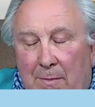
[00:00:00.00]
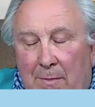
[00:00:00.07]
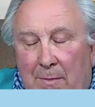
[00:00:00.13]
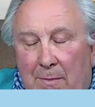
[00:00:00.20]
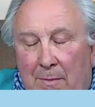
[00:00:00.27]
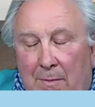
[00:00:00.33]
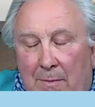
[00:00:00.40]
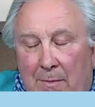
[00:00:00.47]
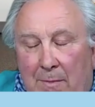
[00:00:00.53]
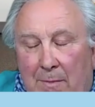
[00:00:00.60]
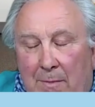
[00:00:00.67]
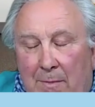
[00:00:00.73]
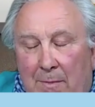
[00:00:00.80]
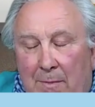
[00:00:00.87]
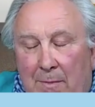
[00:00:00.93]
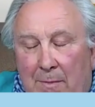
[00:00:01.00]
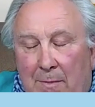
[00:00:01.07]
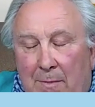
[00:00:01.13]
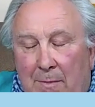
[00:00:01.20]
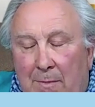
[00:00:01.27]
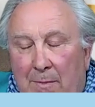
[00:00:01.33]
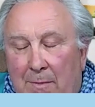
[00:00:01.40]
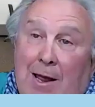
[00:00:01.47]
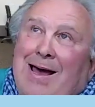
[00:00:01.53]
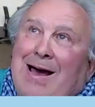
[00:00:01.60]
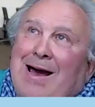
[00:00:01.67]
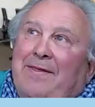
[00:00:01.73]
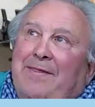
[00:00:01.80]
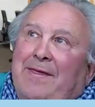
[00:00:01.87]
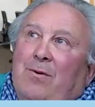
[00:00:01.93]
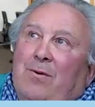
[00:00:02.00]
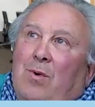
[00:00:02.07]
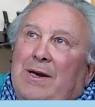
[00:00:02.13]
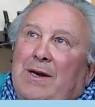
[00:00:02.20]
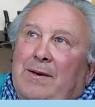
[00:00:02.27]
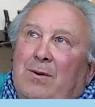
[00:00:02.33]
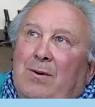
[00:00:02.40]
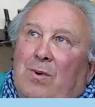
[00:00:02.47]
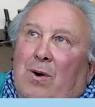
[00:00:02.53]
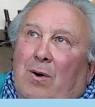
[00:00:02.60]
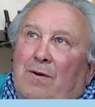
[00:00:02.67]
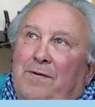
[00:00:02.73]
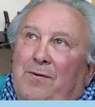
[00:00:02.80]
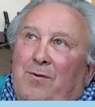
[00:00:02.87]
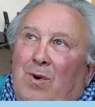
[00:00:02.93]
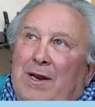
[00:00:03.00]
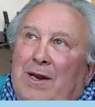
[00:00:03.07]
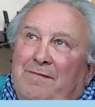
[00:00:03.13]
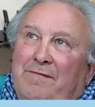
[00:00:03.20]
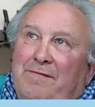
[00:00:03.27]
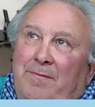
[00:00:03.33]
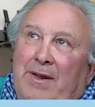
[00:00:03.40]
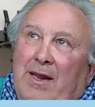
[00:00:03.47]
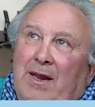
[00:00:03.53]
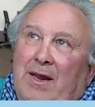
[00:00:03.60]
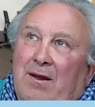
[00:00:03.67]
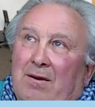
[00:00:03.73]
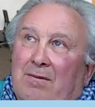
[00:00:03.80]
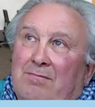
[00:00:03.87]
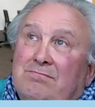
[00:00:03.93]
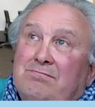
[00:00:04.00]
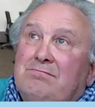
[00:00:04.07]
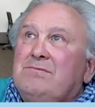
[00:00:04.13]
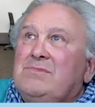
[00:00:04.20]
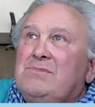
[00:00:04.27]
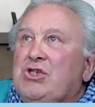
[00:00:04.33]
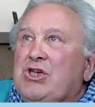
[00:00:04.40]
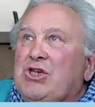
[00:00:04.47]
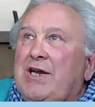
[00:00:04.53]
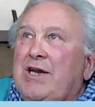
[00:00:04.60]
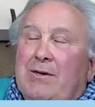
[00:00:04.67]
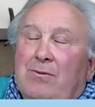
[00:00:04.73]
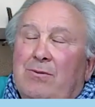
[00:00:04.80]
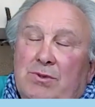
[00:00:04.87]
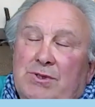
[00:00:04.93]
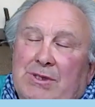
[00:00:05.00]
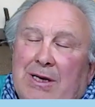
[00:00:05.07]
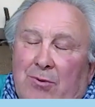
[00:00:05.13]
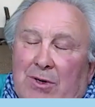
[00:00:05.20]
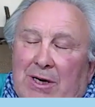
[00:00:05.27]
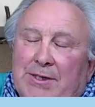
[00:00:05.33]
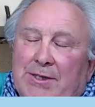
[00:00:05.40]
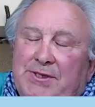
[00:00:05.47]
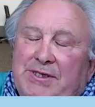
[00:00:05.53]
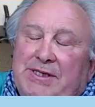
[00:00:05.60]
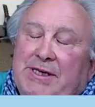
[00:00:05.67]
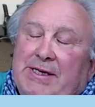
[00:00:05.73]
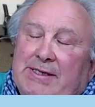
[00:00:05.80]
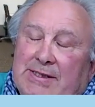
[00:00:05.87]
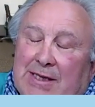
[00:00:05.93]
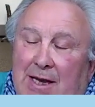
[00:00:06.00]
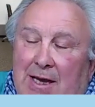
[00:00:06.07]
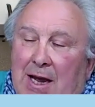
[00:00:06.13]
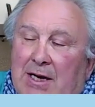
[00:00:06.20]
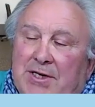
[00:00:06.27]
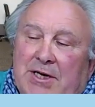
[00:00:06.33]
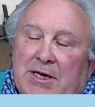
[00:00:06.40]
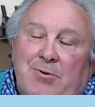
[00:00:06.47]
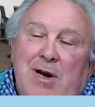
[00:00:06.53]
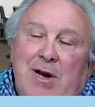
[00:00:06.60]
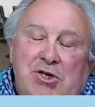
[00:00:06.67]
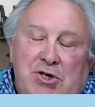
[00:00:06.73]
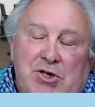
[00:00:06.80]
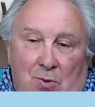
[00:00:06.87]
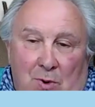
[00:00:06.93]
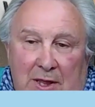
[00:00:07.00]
making, manufacturing, designing, manufacturing the footwear. I think one of the bigger change I would like to see is